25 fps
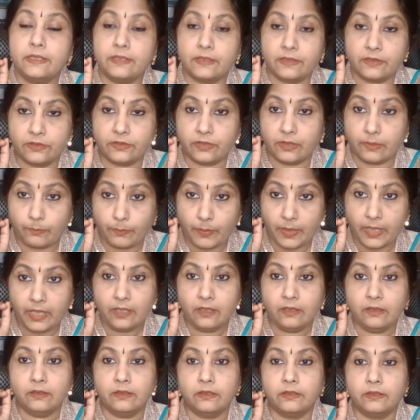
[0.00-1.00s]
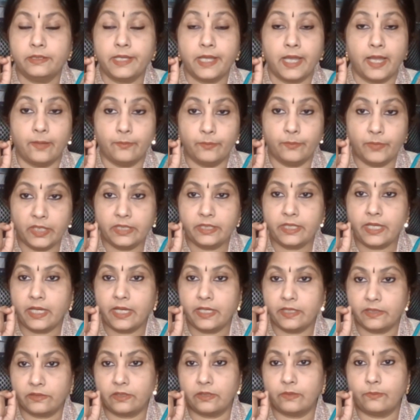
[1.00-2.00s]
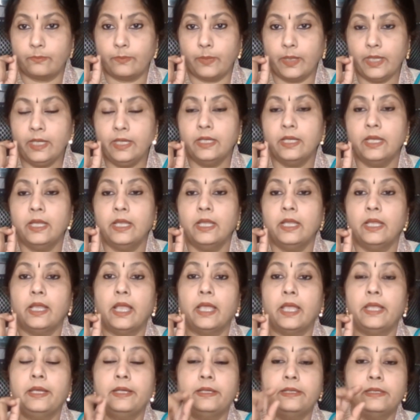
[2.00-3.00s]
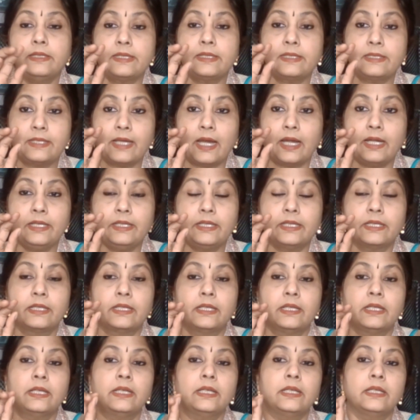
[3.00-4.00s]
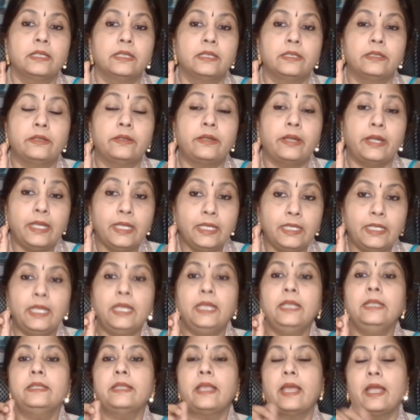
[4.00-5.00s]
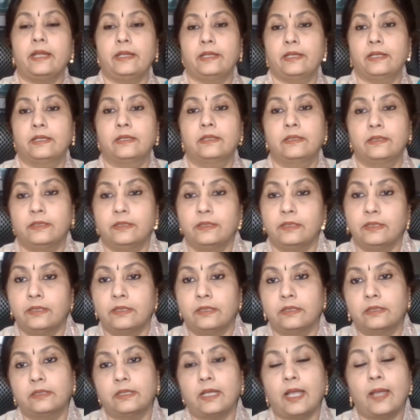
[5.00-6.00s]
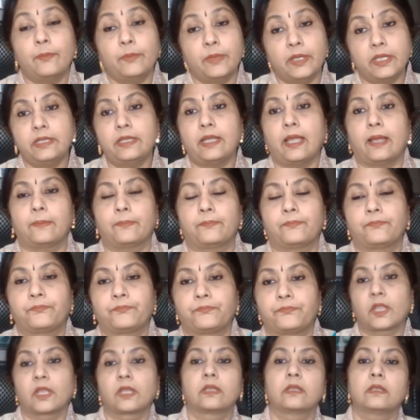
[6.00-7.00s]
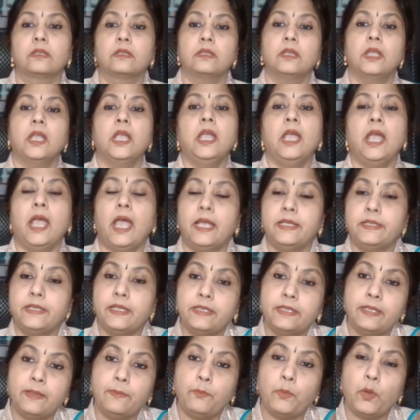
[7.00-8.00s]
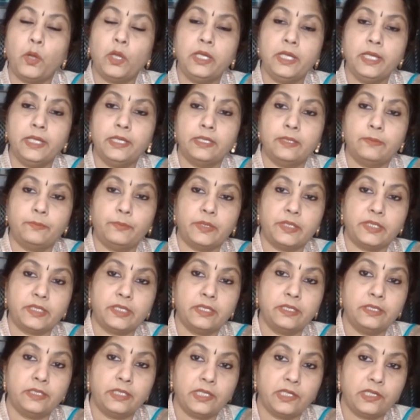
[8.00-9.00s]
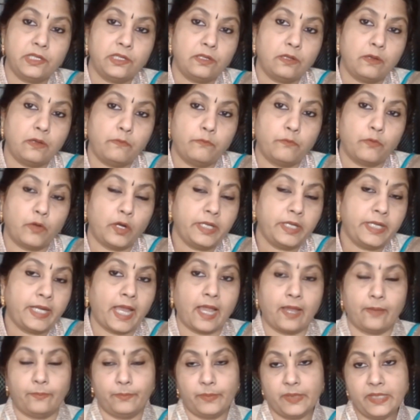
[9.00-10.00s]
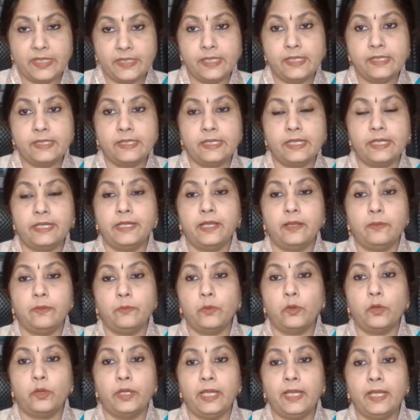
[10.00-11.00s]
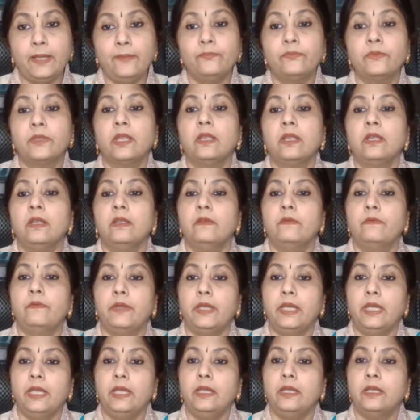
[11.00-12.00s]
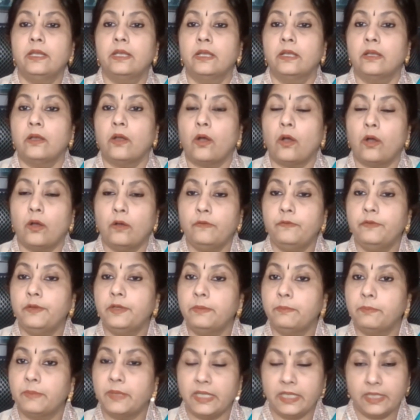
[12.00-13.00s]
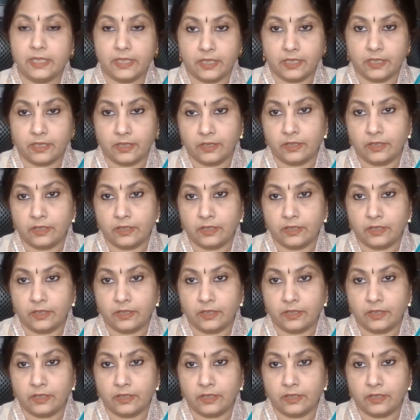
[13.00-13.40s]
is dripping, the Amrita is dripping, and it will start drinking that Amrita. As a symbolic representation of what happens inside our body, we offer milk